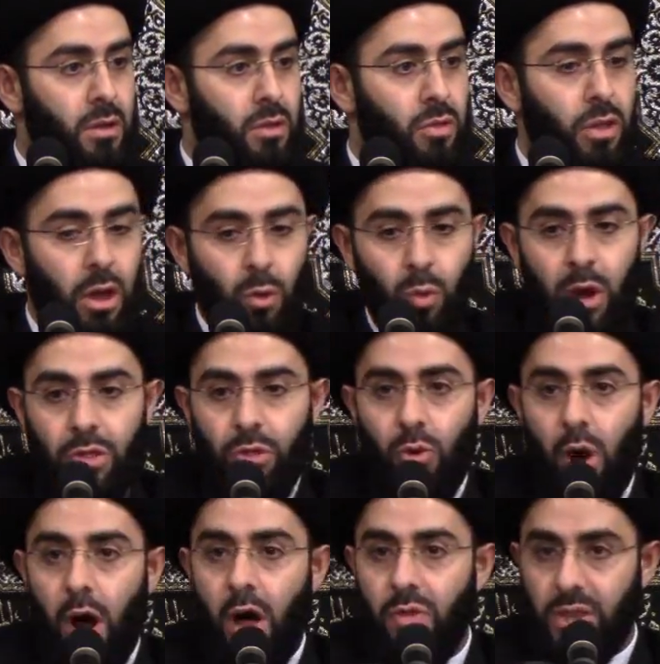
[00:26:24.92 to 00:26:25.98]
They went through
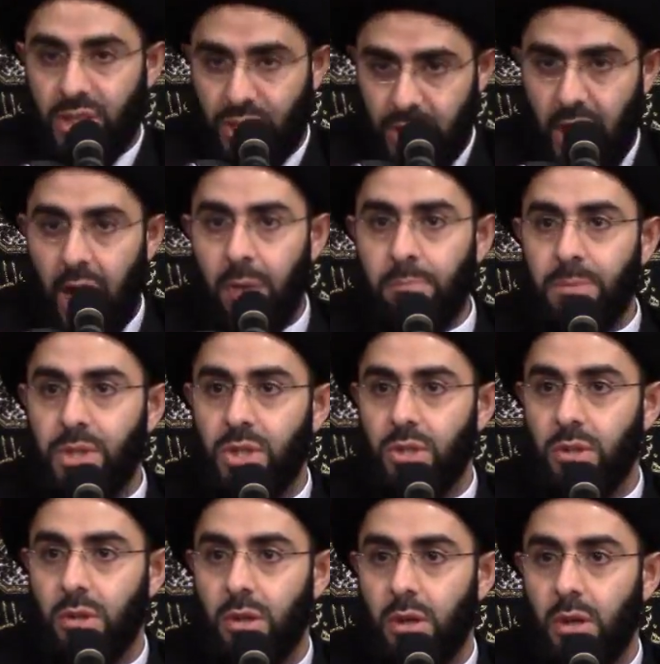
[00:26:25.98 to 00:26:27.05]
all the steps.